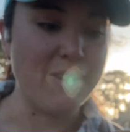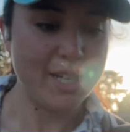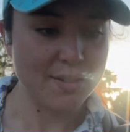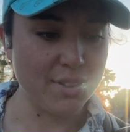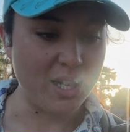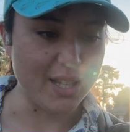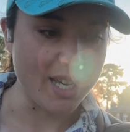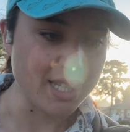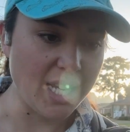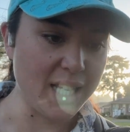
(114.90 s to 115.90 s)
restful night
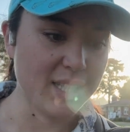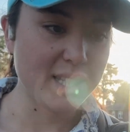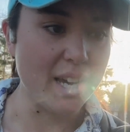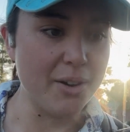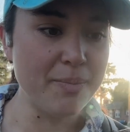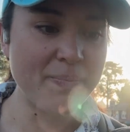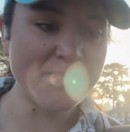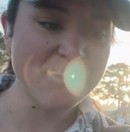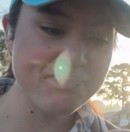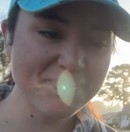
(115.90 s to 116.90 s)
last night.
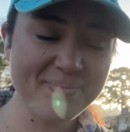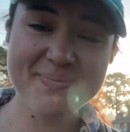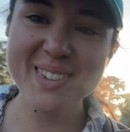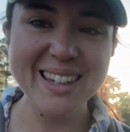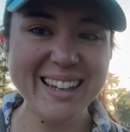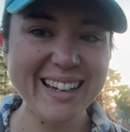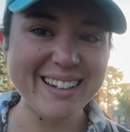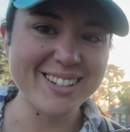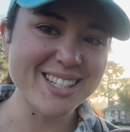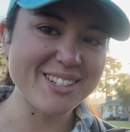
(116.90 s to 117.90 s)
So
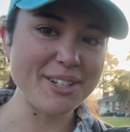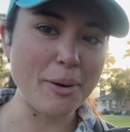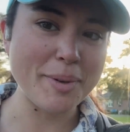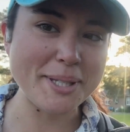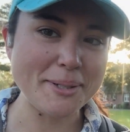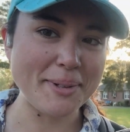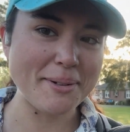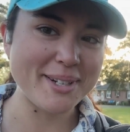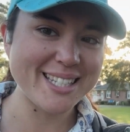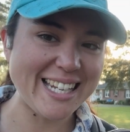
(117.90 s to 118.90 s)
here's to an almost
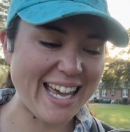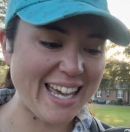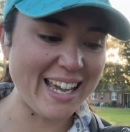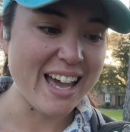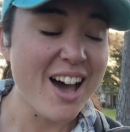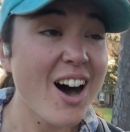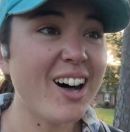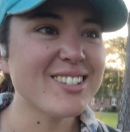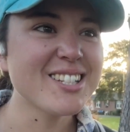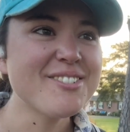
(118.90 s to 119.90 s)
21 today.
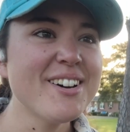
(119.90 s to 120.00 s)
Also,